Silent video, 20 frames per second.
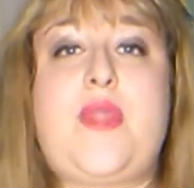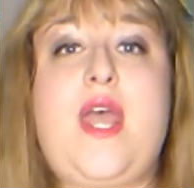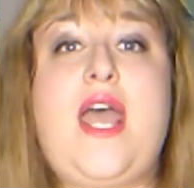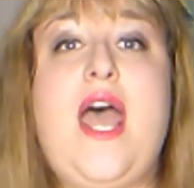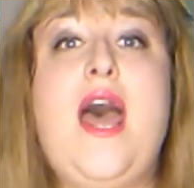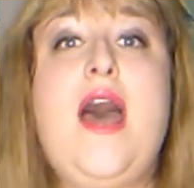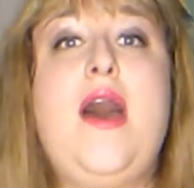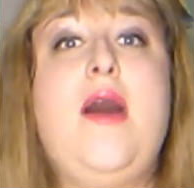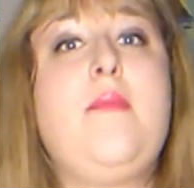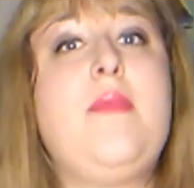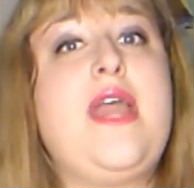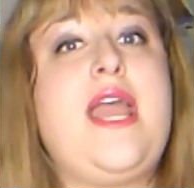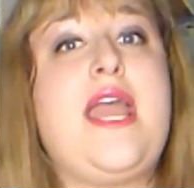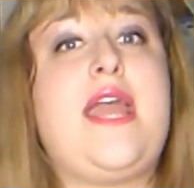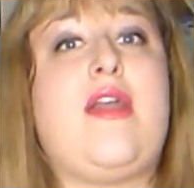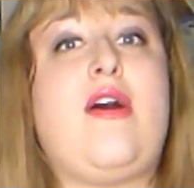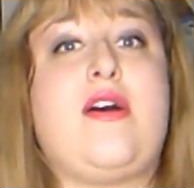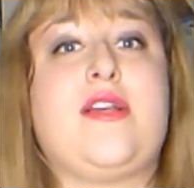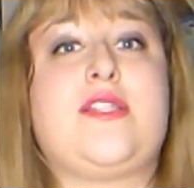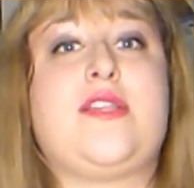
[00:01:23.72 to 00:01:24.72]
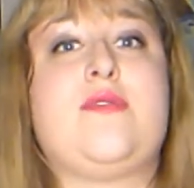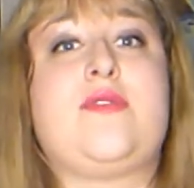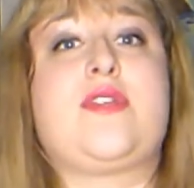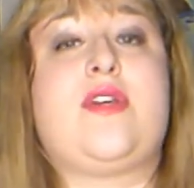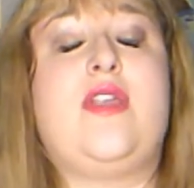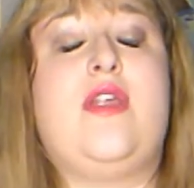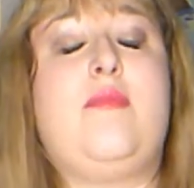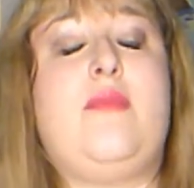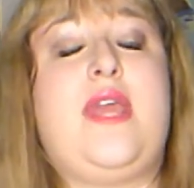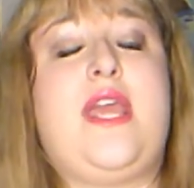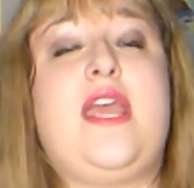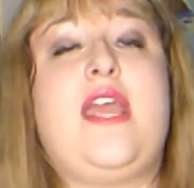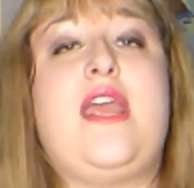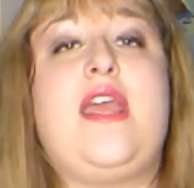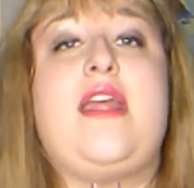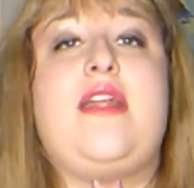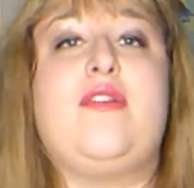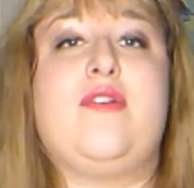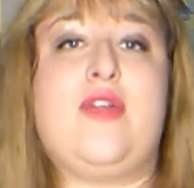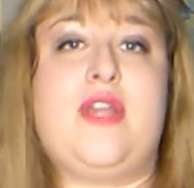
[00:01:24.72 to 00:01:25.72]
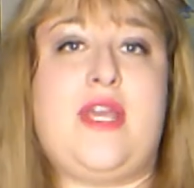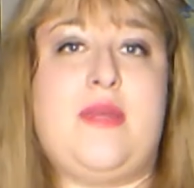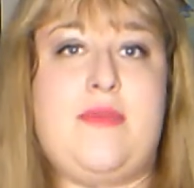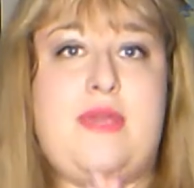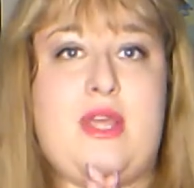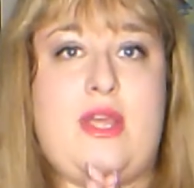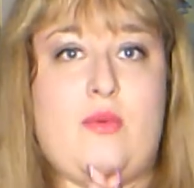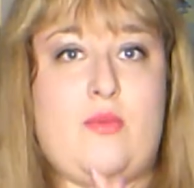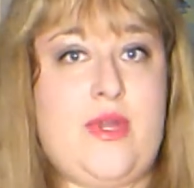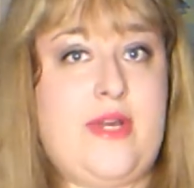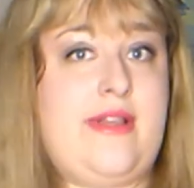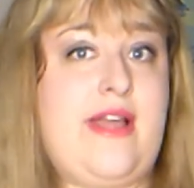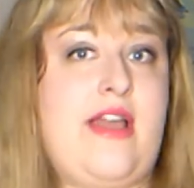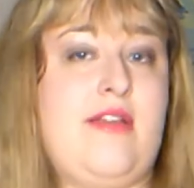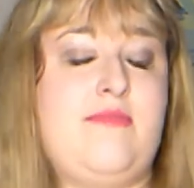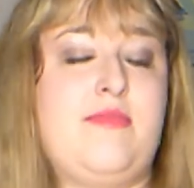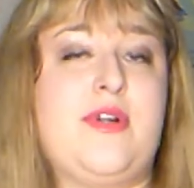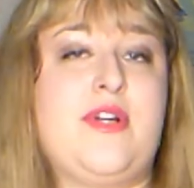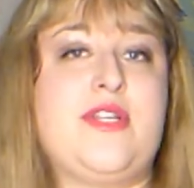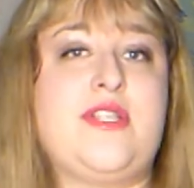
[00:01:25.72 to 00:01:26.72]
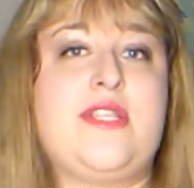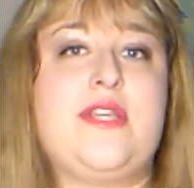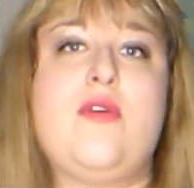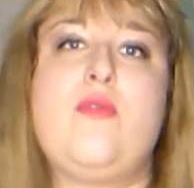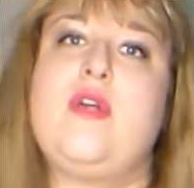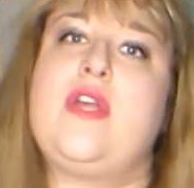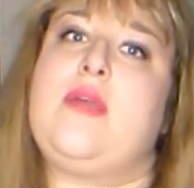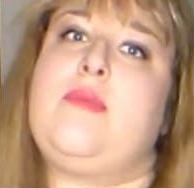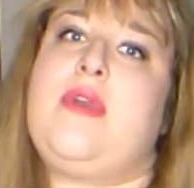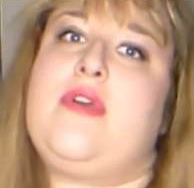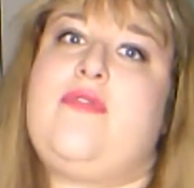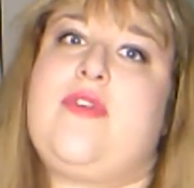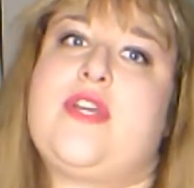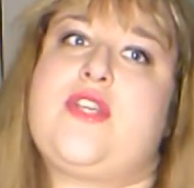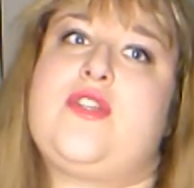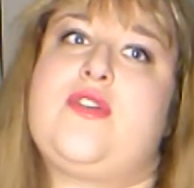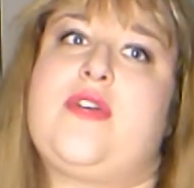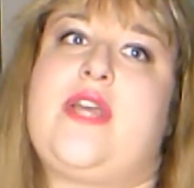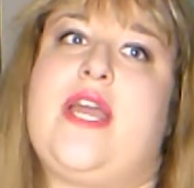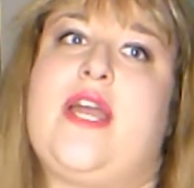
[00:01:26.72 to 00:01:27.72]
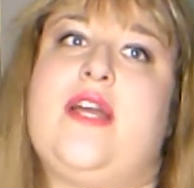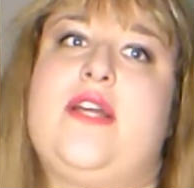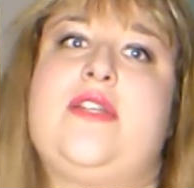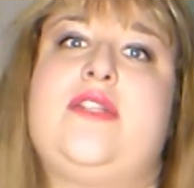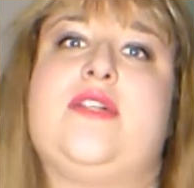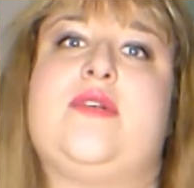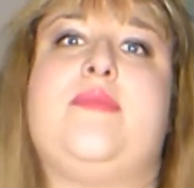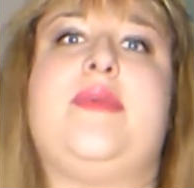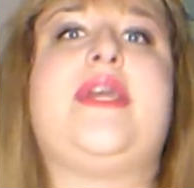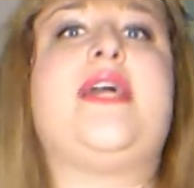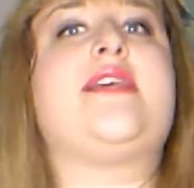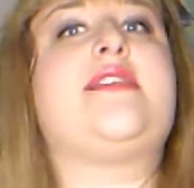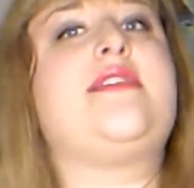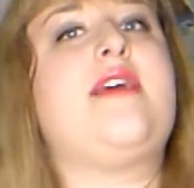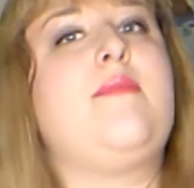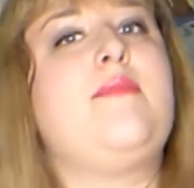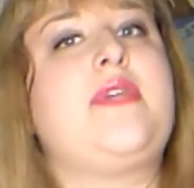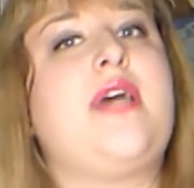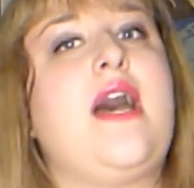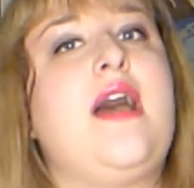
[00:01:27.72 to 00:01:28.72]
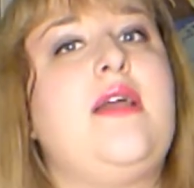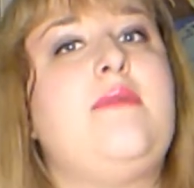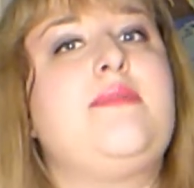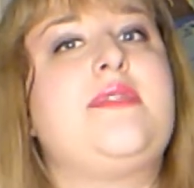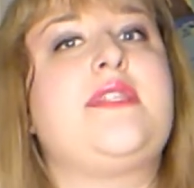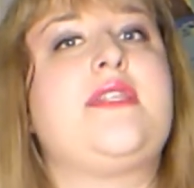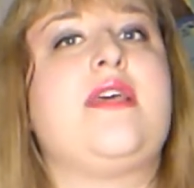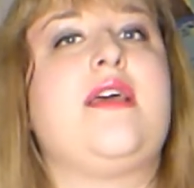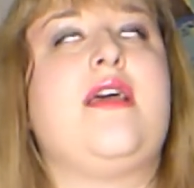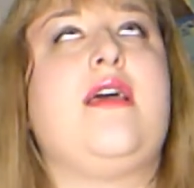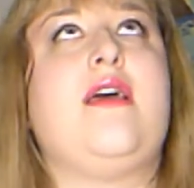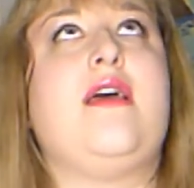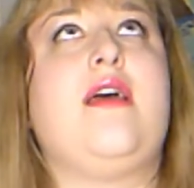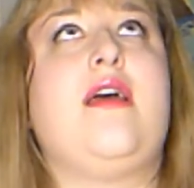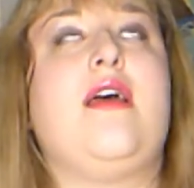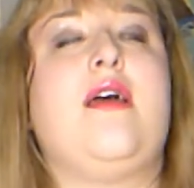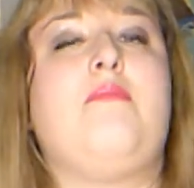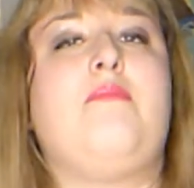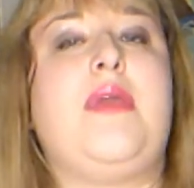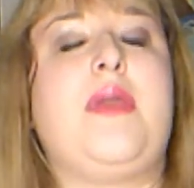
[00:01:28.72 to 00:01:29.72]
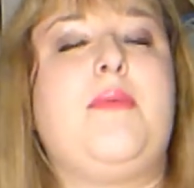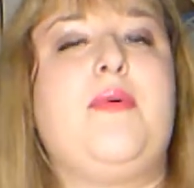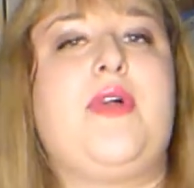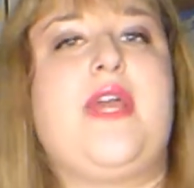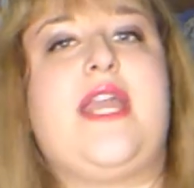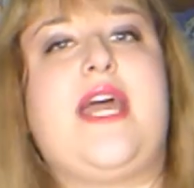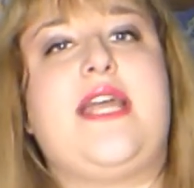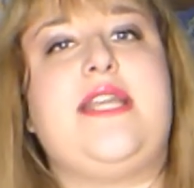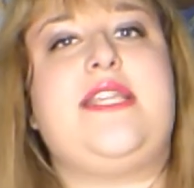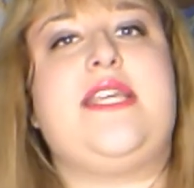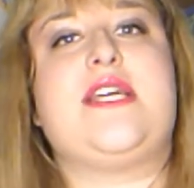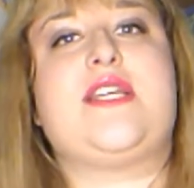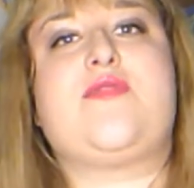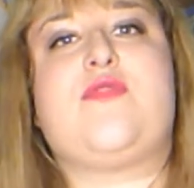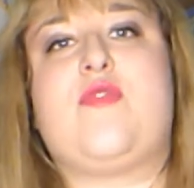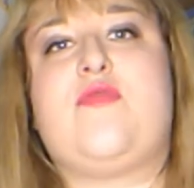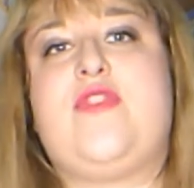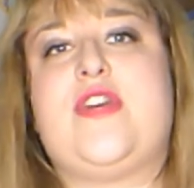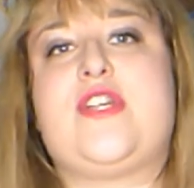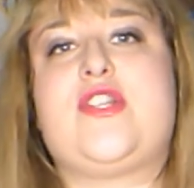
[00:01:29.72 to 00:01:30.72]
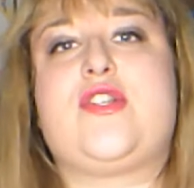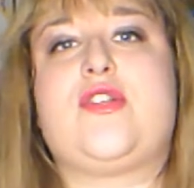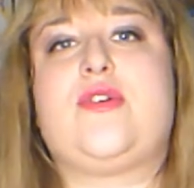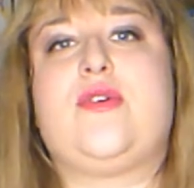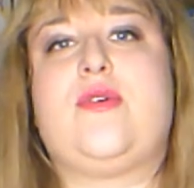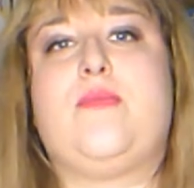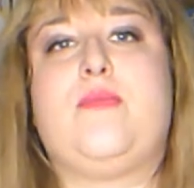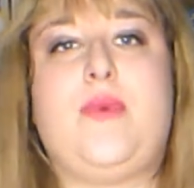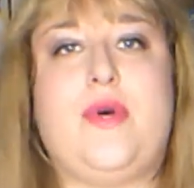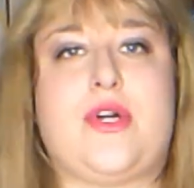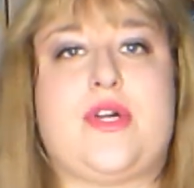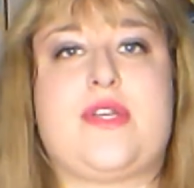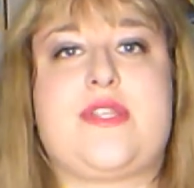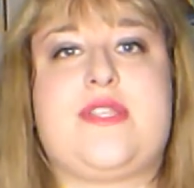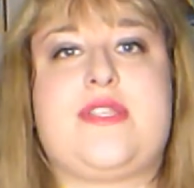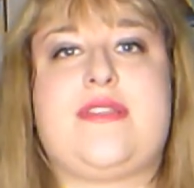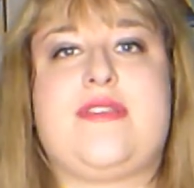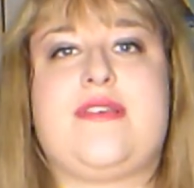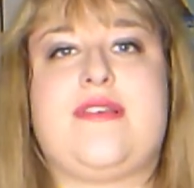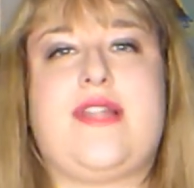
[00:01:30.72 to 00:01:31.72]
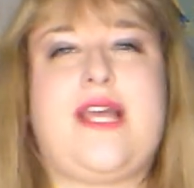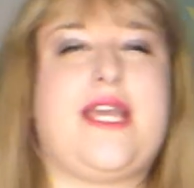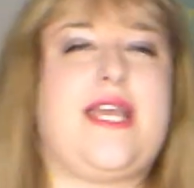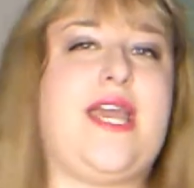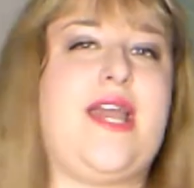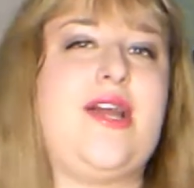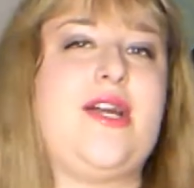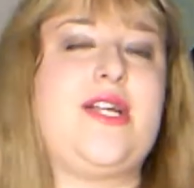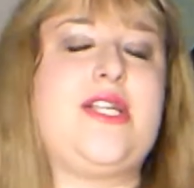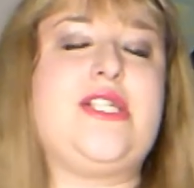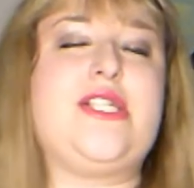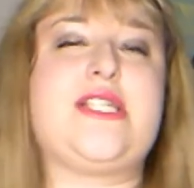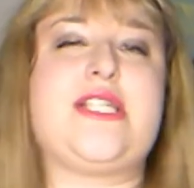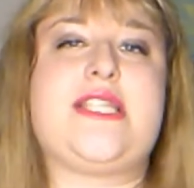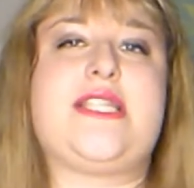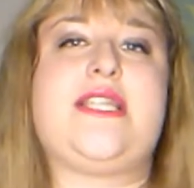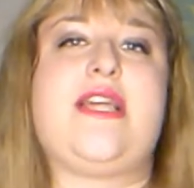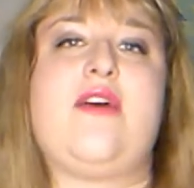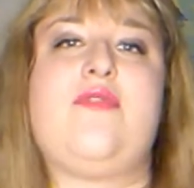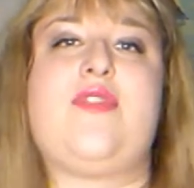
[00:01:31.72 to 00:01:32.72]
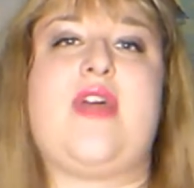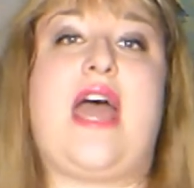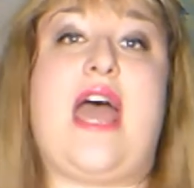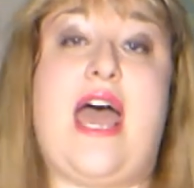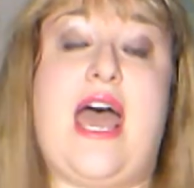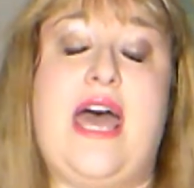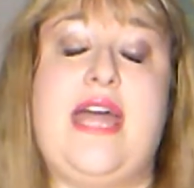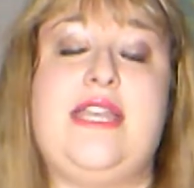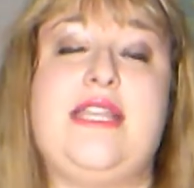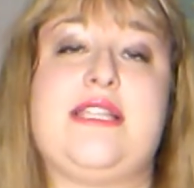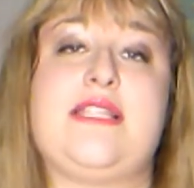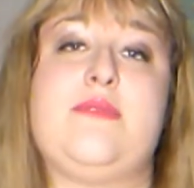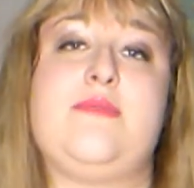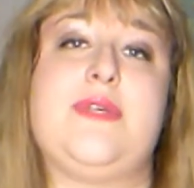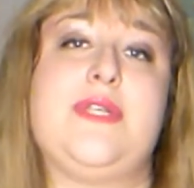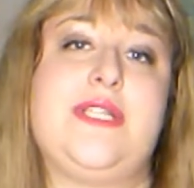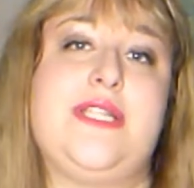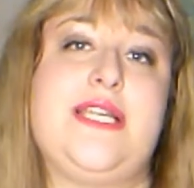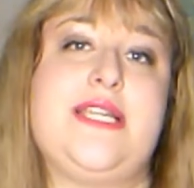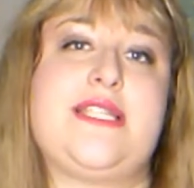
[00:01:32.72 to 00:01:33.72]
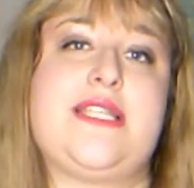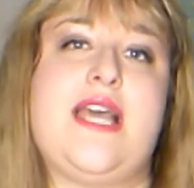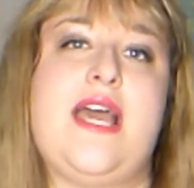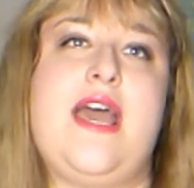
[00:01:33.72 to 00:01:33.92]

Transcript: Um, and also, it's going to be either it can be a real life person or it can be a fictional character because sometimes people get ideas from fictional books, like characters and stuff that had disabilities.